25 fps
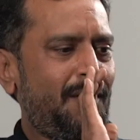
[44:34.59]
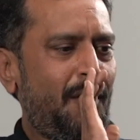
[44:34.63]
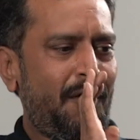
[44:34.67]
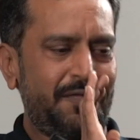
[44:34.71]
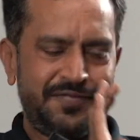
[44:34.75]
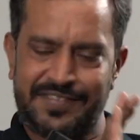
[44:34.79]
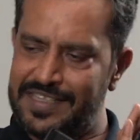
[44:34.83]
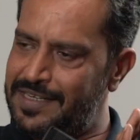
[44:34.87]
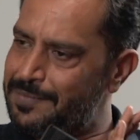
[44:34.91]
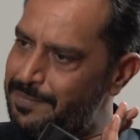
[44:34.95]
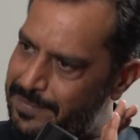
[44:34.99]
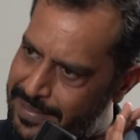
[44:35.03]

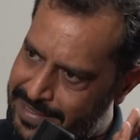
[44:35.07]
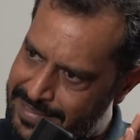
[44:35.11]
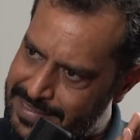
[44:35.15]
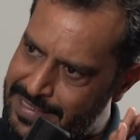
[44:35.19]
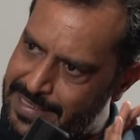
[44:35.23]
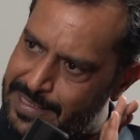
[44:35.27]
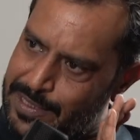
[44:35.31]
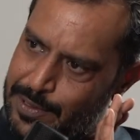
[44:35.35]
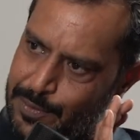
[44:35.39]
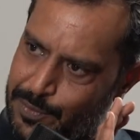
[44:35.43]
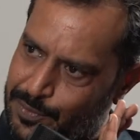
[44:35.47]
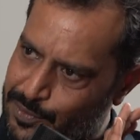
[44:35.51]
offset
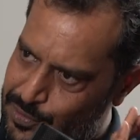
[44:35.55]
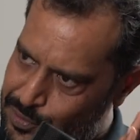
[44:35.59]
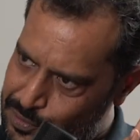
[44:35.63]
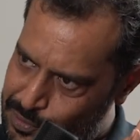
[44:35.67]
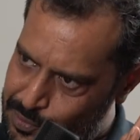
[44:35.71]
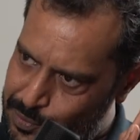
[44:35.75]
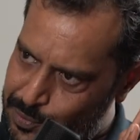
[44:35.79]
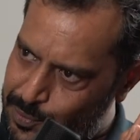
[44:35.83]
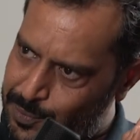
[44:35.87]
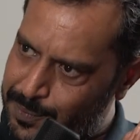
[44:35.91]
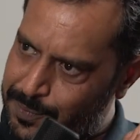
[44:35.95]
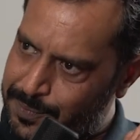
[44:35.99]
presses used to
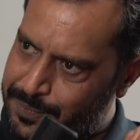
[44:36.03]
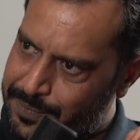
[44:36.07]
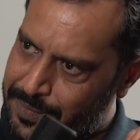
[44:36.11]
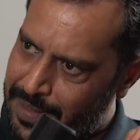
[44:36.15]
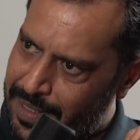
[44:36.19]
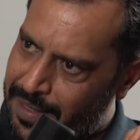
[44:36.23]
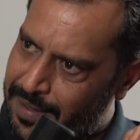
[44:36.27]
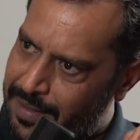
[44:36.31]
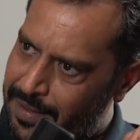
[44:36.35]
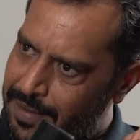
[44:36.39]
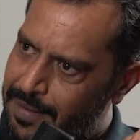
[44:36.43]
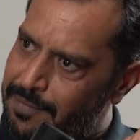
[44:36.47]
do
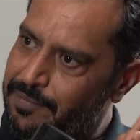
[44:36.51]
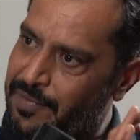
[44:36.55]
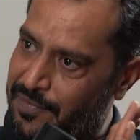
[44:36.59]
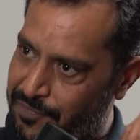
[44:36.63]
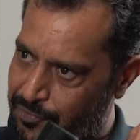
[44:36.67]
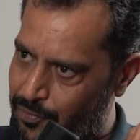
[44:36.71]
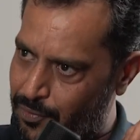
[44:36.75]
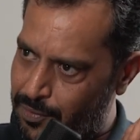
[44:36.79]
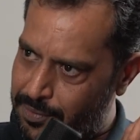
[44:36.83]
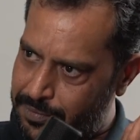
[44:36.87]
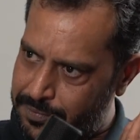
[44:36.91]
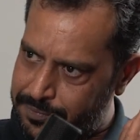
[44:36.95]

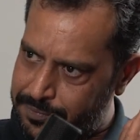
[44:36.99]
before.